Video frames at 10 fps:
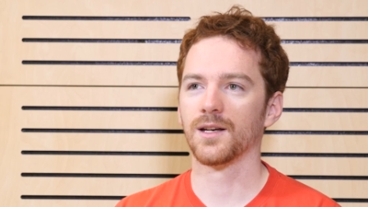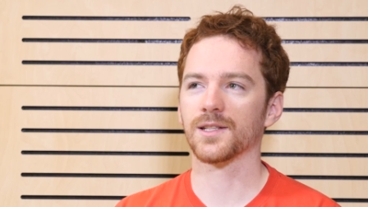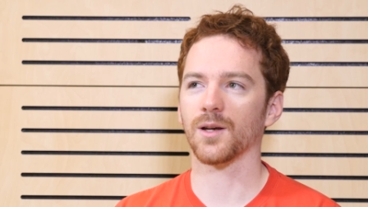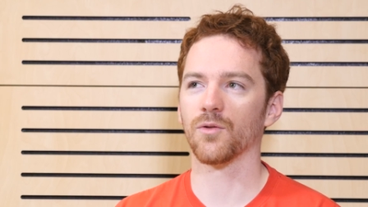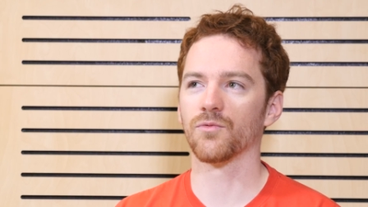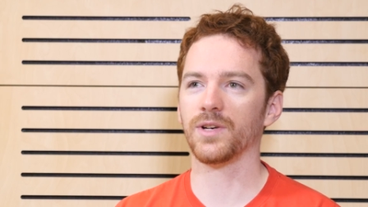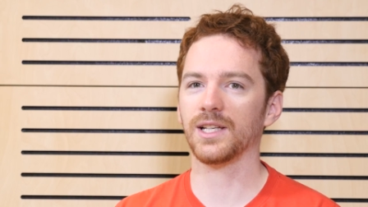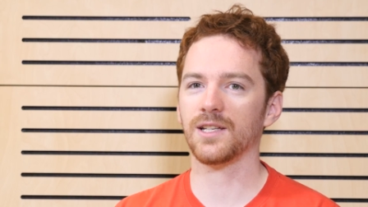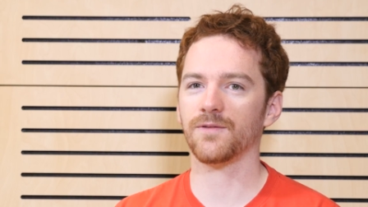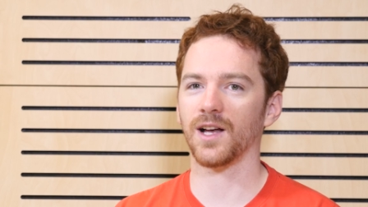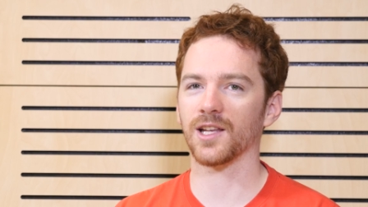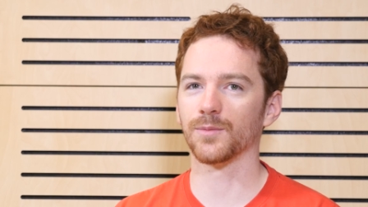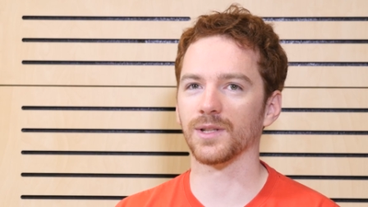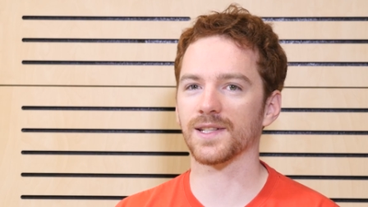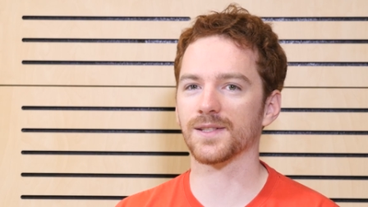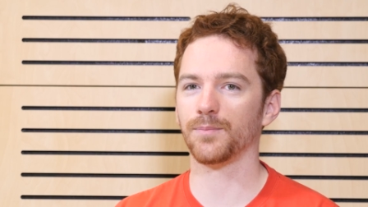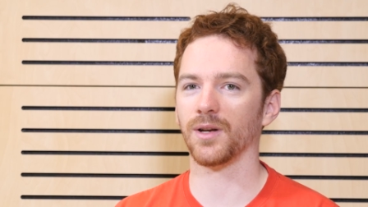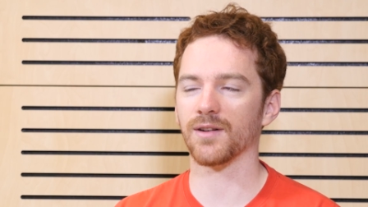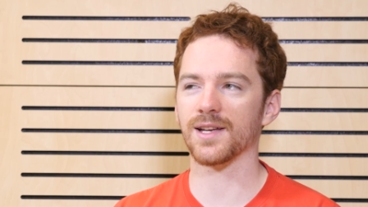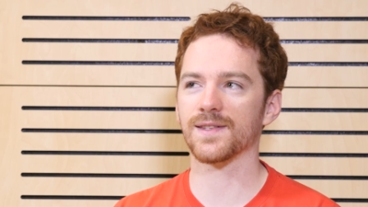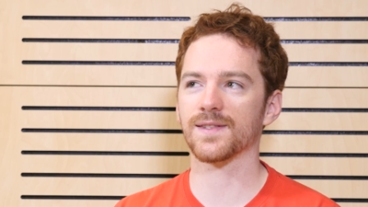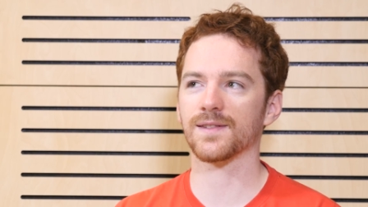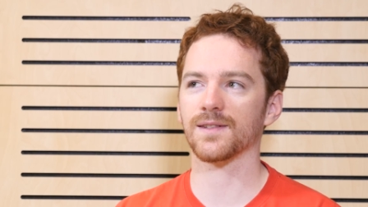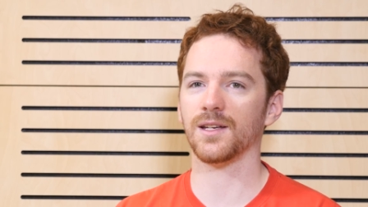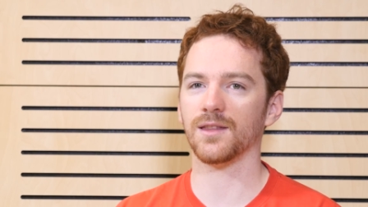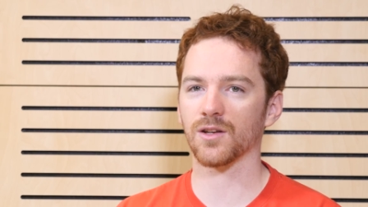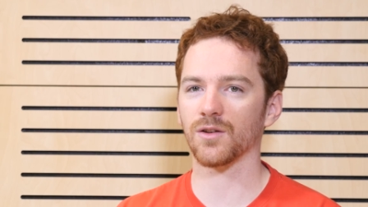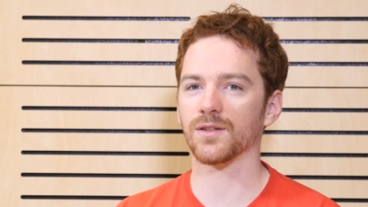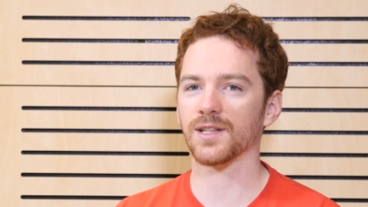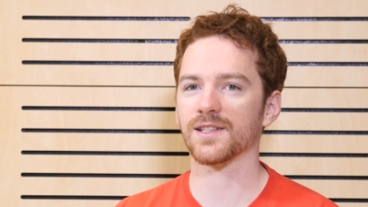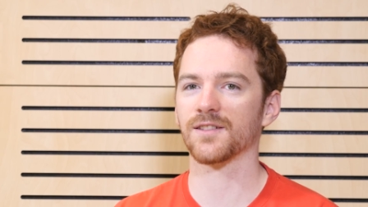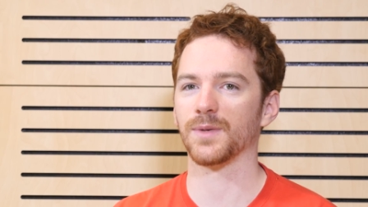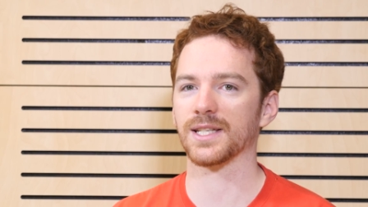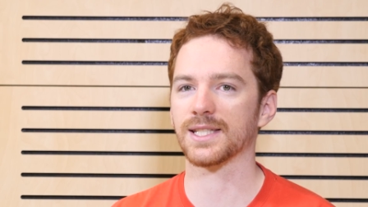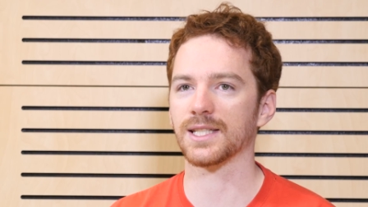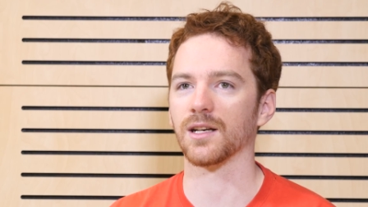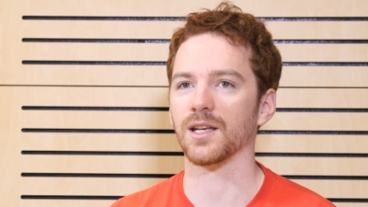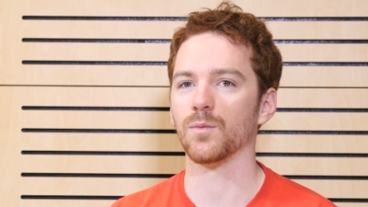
So a really valuable experience in the context of my study